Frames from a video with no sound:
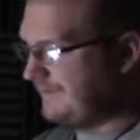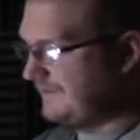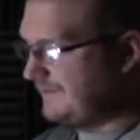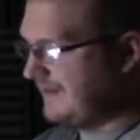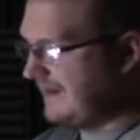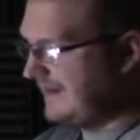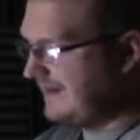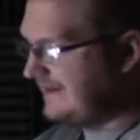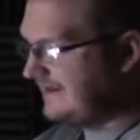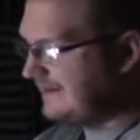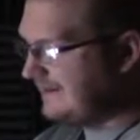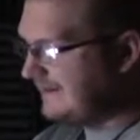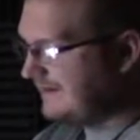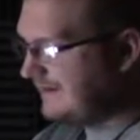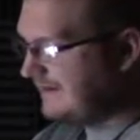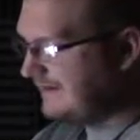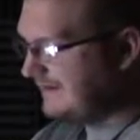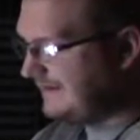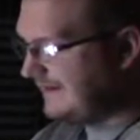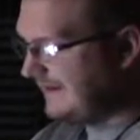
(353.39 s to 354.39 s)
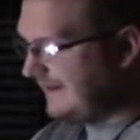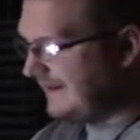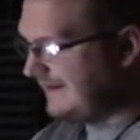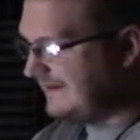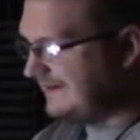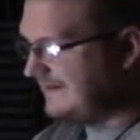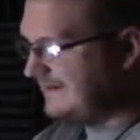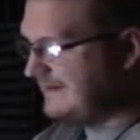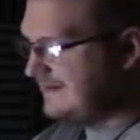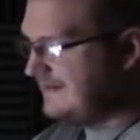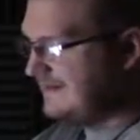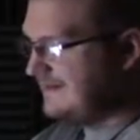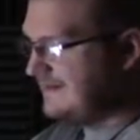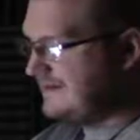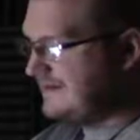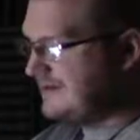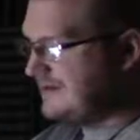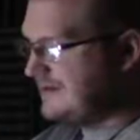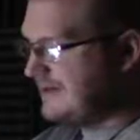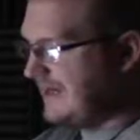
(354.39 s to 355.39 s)
of I, course. Yeah.
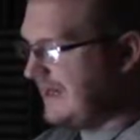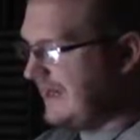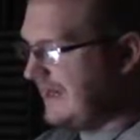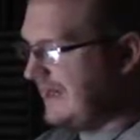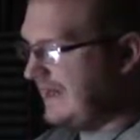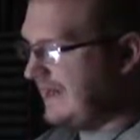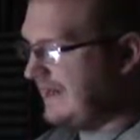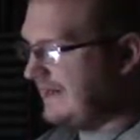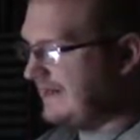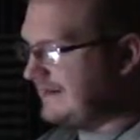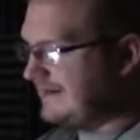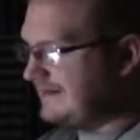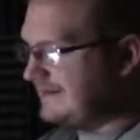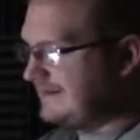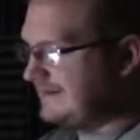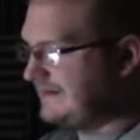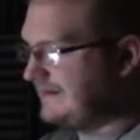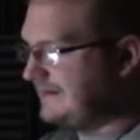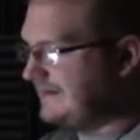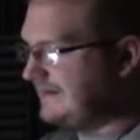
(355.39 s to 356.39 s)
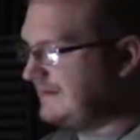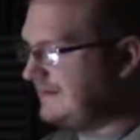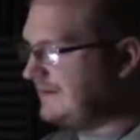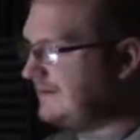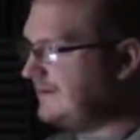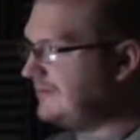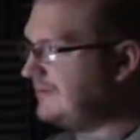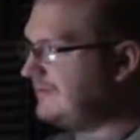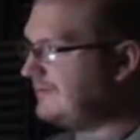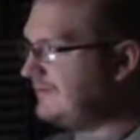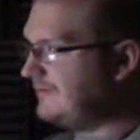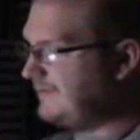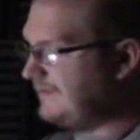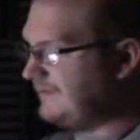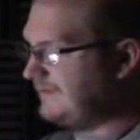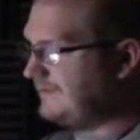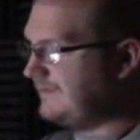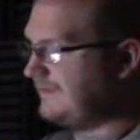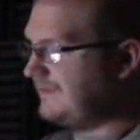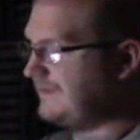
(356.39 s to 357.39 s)
And Wait, the guy who brought up
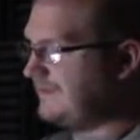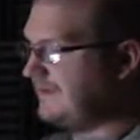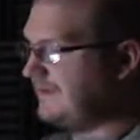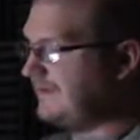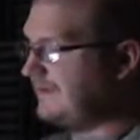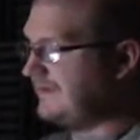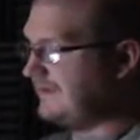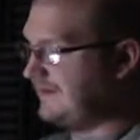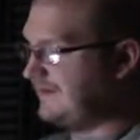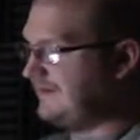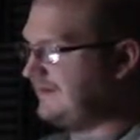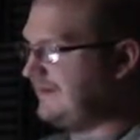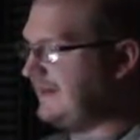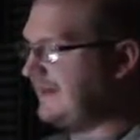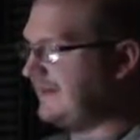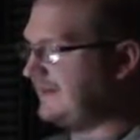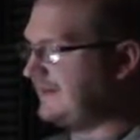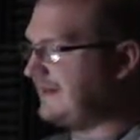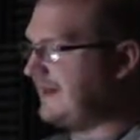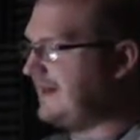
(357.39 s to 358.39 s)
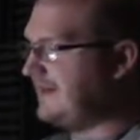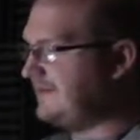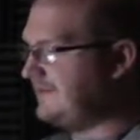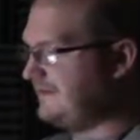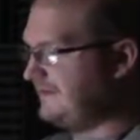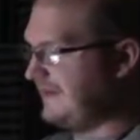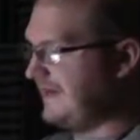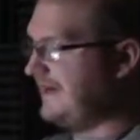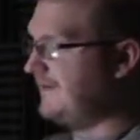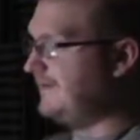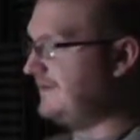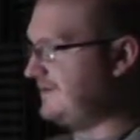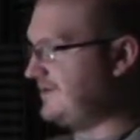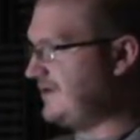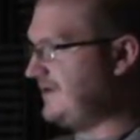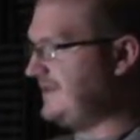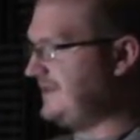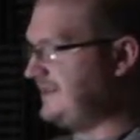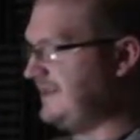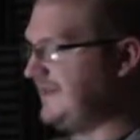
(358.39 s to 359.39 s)
the yeah, the guy who Evans,
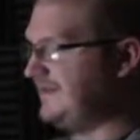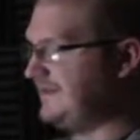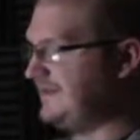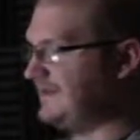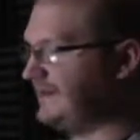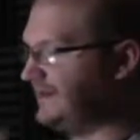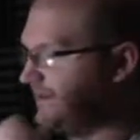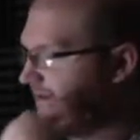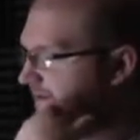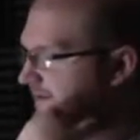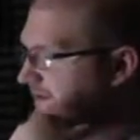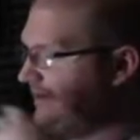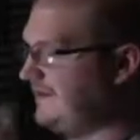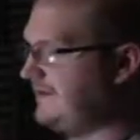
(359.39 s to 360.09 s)
Tracy Evans, the, the,